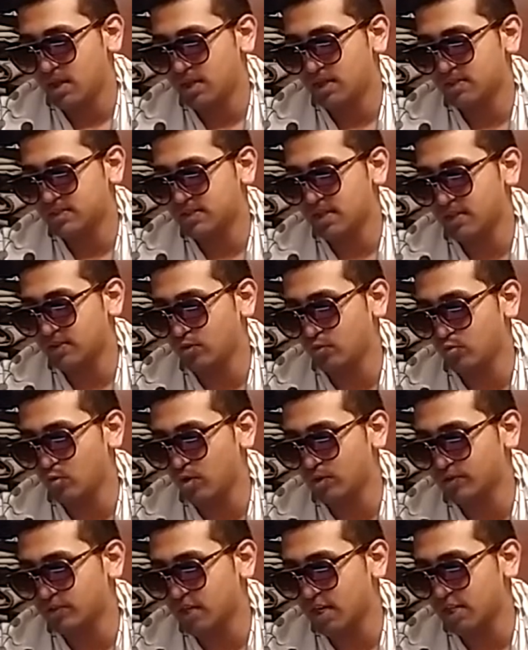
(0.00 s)
He said the
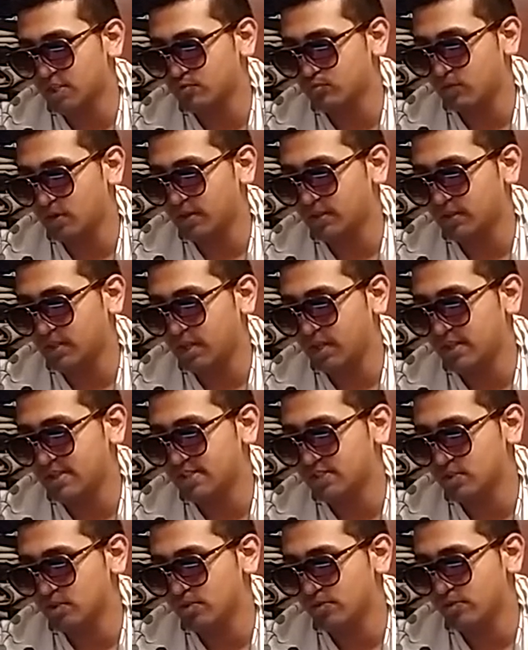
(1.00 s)
world title is one thing.
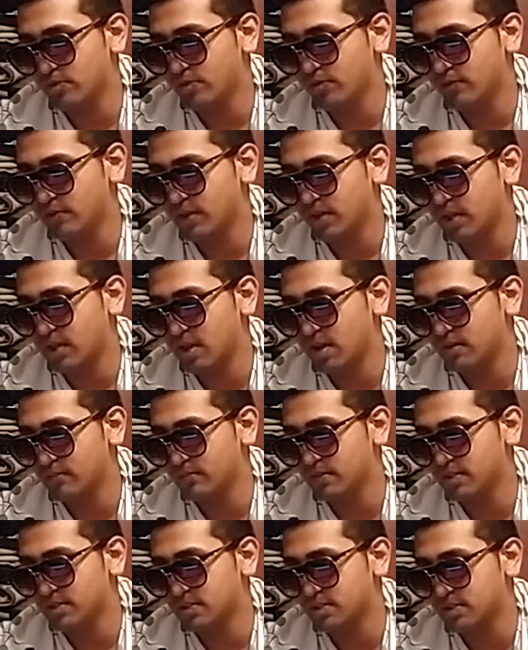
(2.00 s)
He's ruining
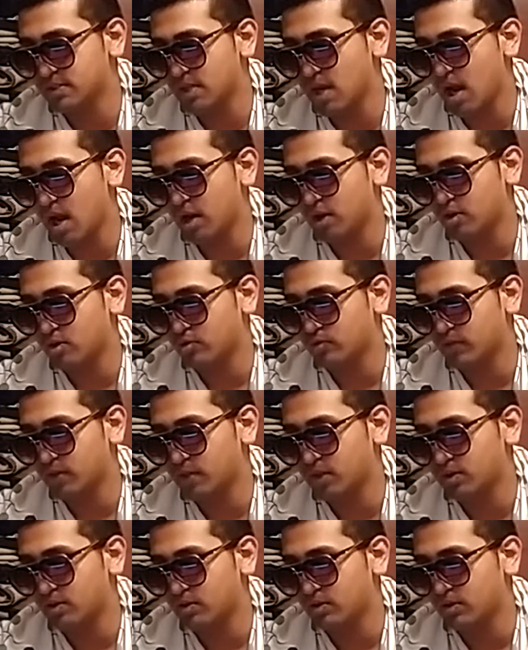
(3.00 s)
him in his entire
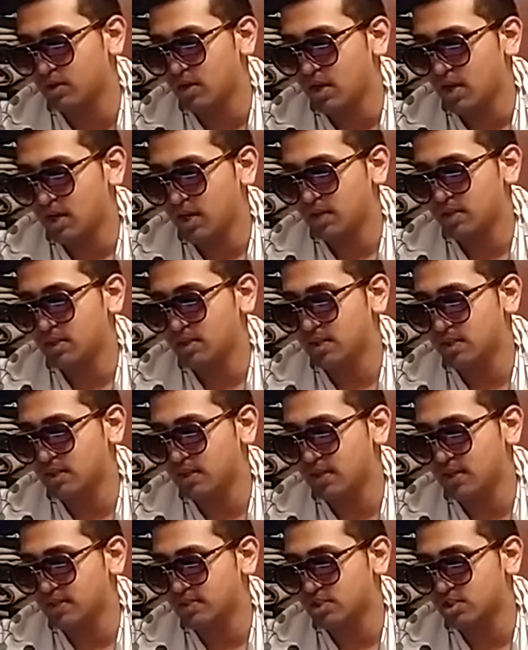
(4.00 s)
career. He didn't
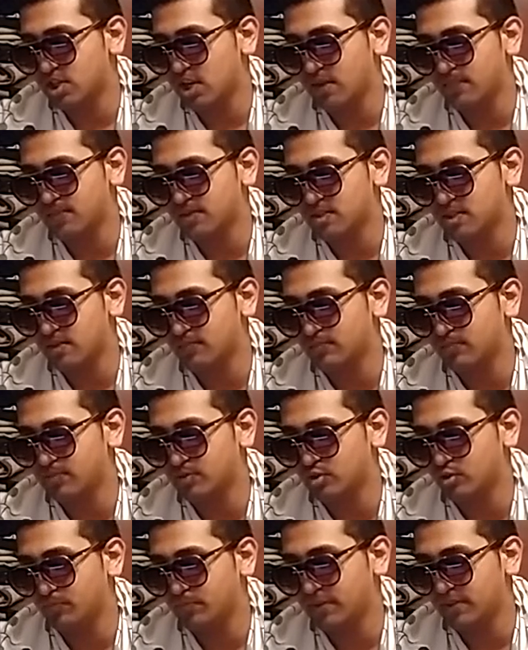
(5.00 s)
need a championship
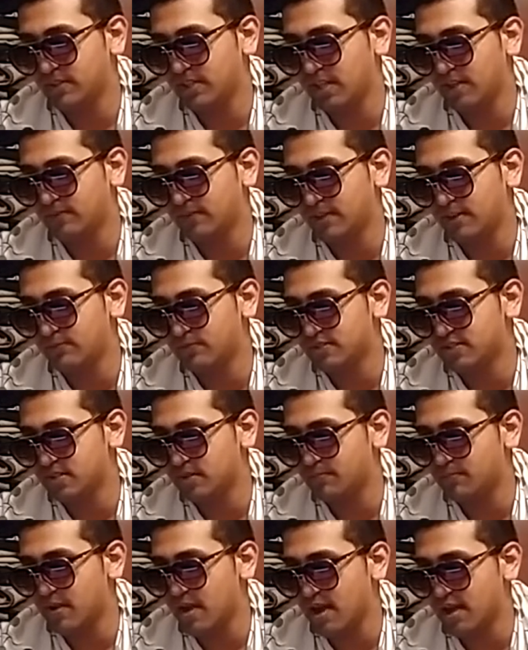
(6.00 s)
to believe he was
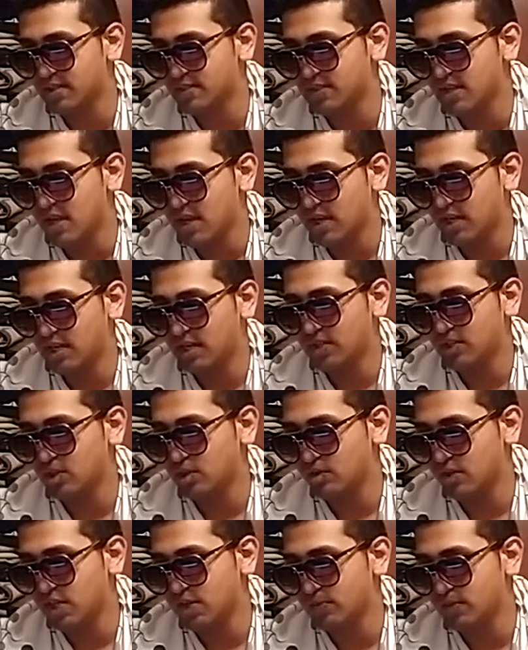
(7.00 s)
the best. He
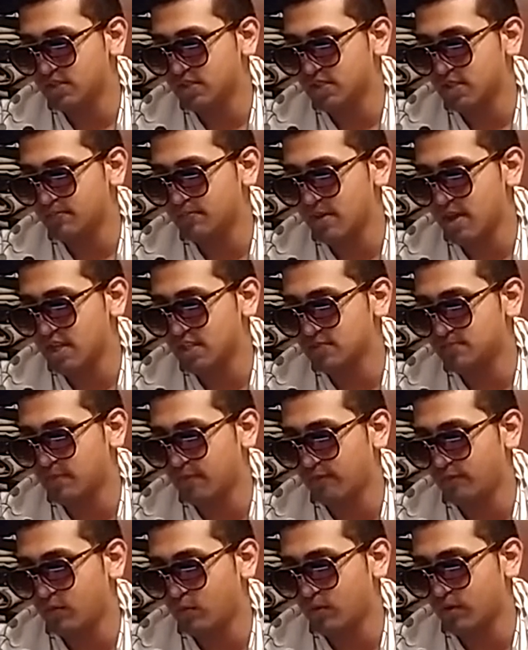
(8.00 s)
knew he was the best
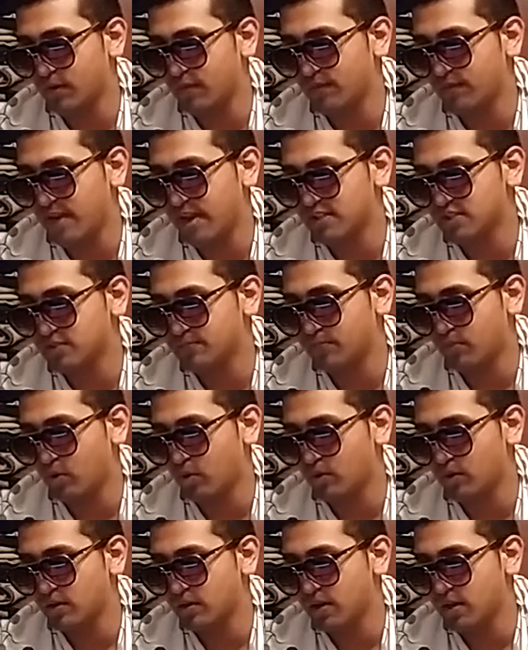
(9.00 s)
before the fans
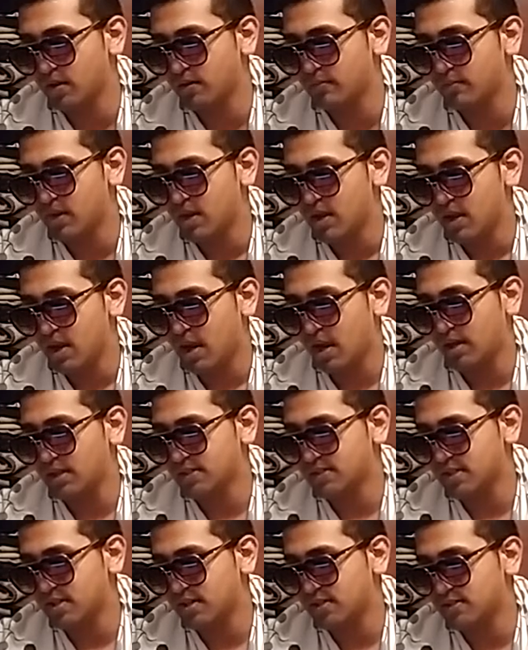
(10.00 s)
supported him. And
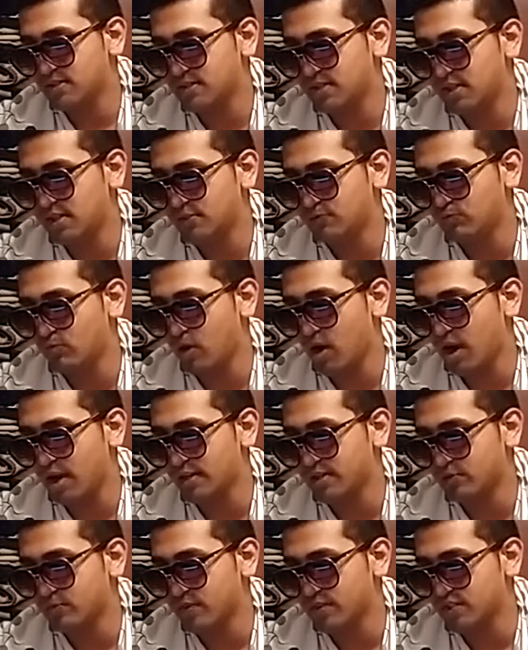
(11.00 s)
he said, see
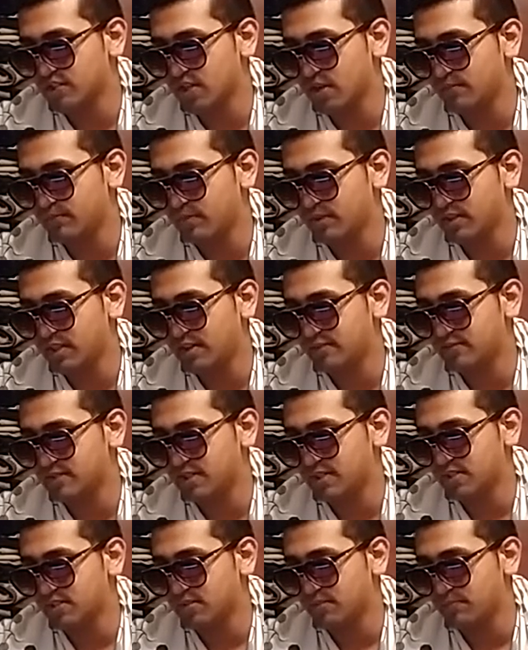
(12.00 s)
why Gresham believes
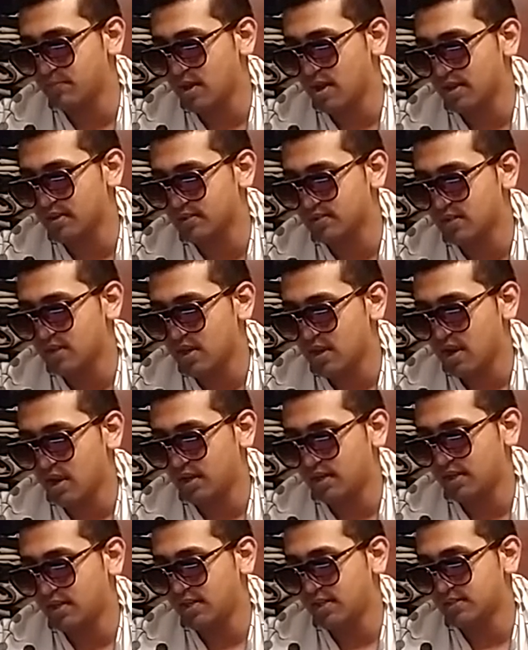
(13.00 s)
he's the best.
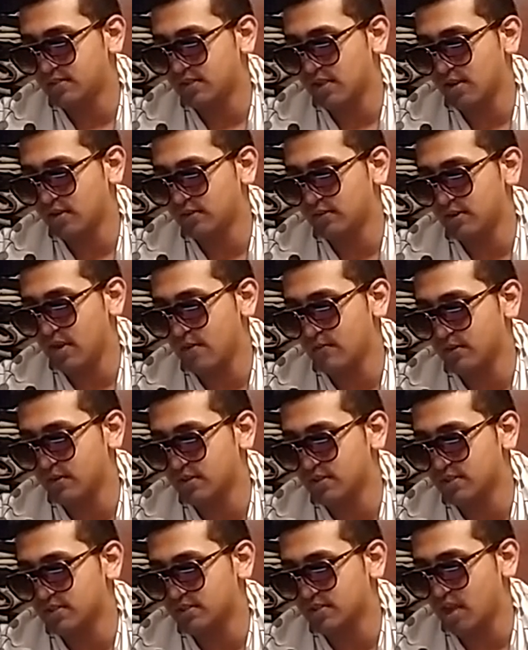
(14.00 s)
And he's never
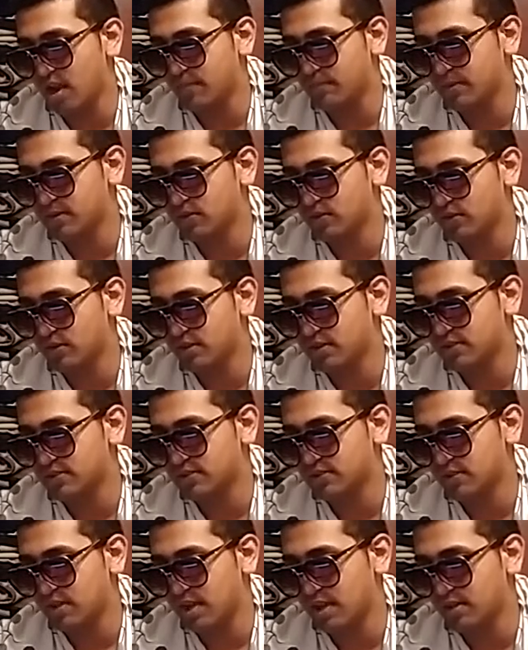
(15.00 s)
going to stop in
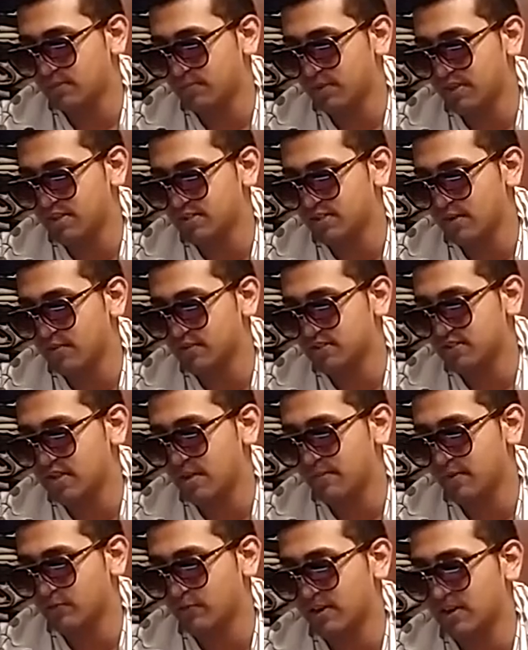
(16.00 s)
this, but he's never
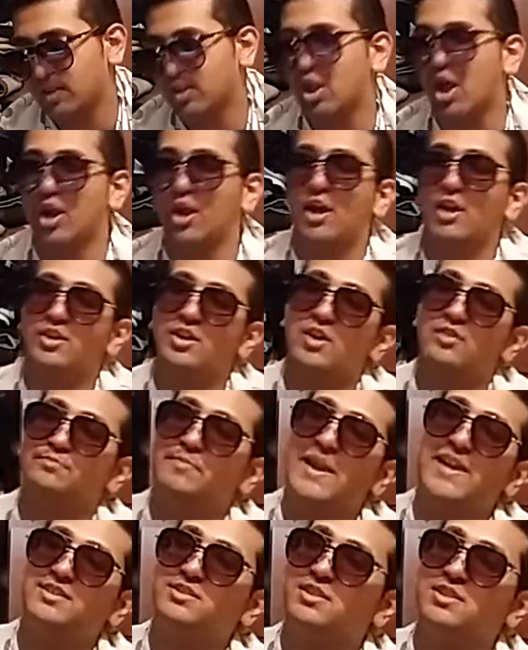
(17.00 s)
stepping in the ring.
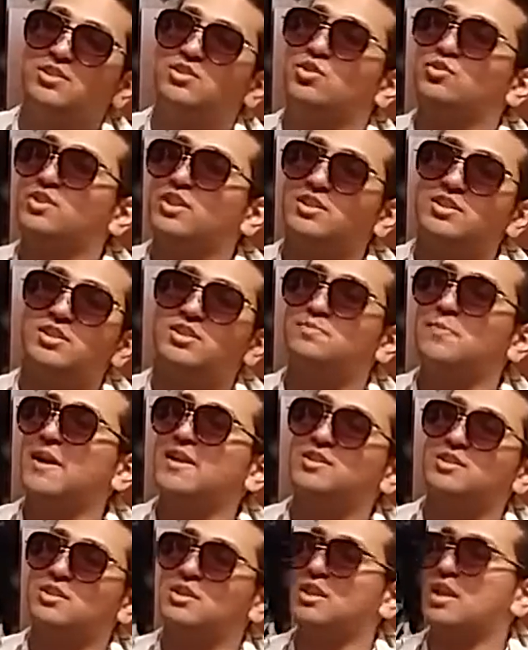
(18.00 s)
So this is
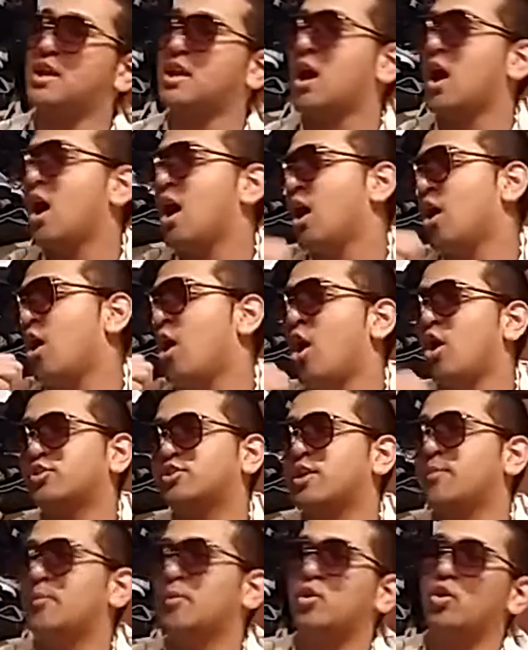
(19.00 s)
basically like,
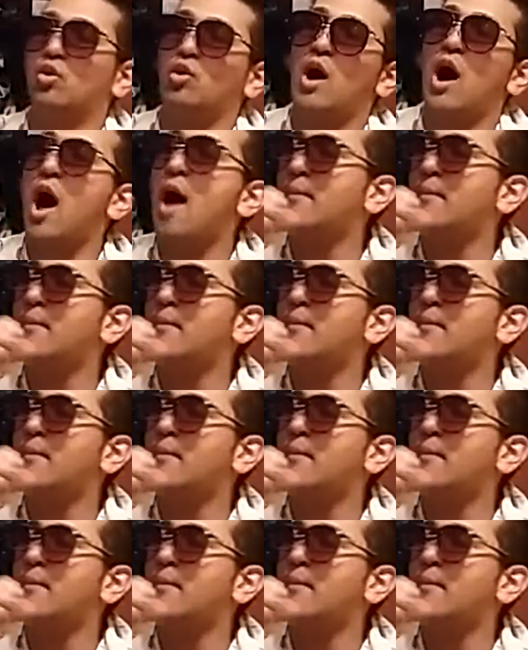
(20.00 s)
oh, typical.